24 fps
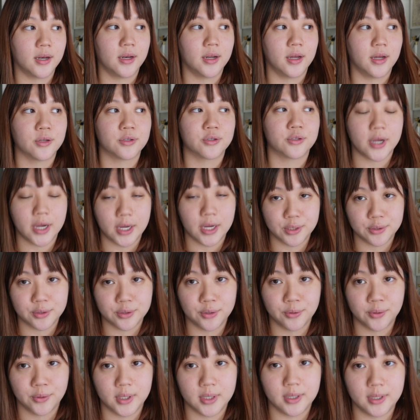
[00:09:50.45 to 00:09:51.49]
I'll try to
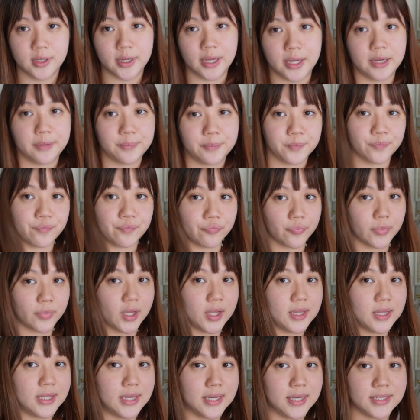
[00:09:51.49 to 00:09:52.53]
do it like
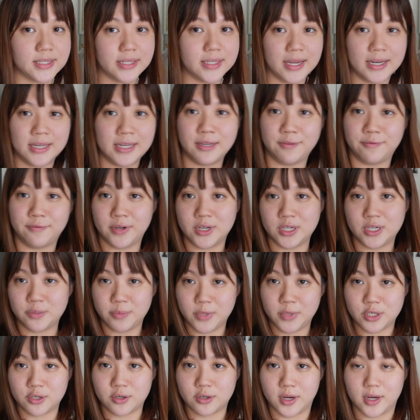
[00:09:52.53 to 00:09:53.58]
this. I did finish my
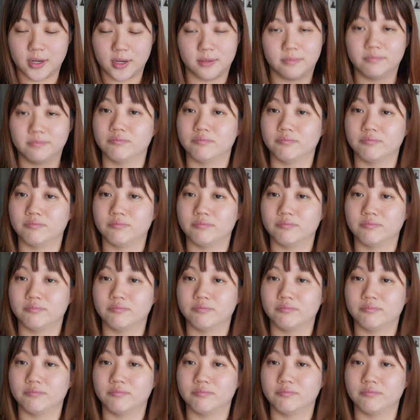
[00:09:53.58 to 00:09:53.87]
strap.